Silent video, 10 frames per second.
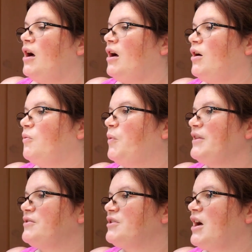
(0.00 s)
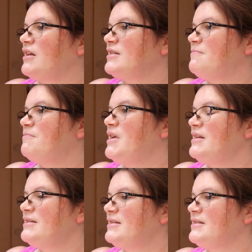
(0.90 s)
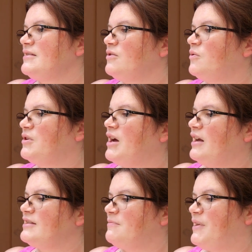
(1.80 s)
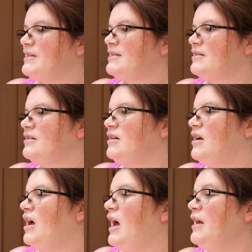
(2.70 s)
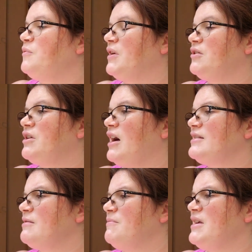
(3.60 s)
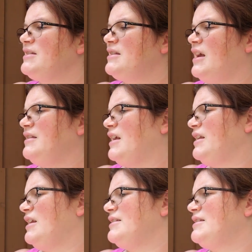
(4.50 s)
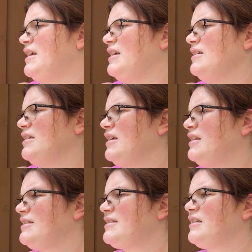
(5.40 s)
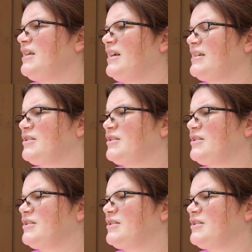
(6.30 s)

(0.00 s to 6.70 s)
that. Whether or not to mist or not to mist. And whether or not to mist and then let it sit in the sunlight,